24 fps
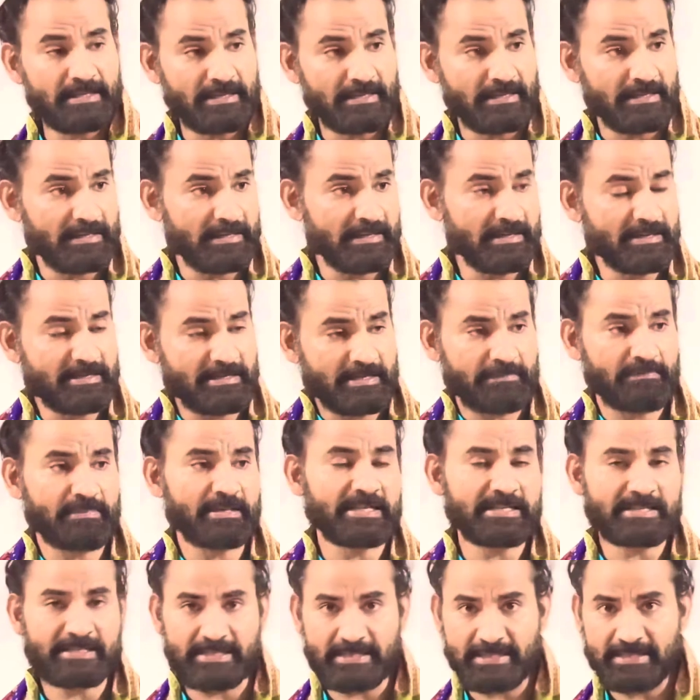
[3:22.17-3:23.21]

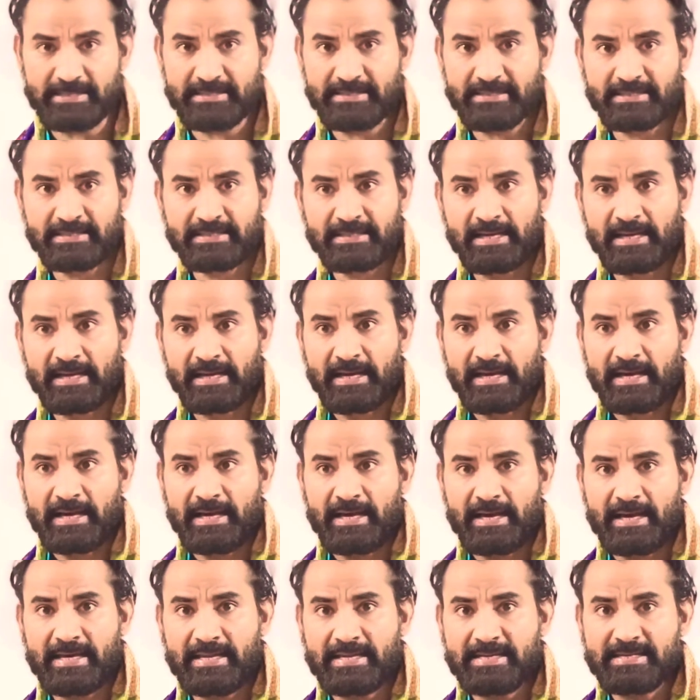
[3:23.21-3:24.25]
irritability
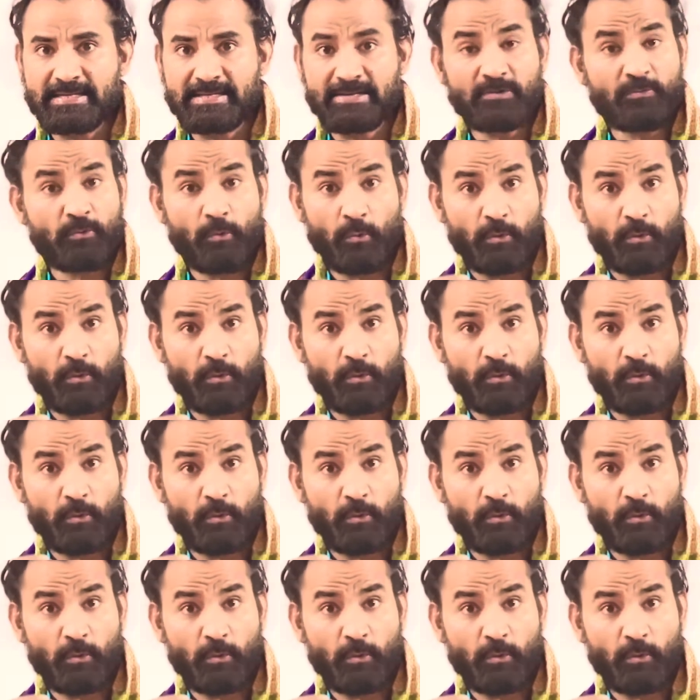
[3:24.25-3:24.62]
and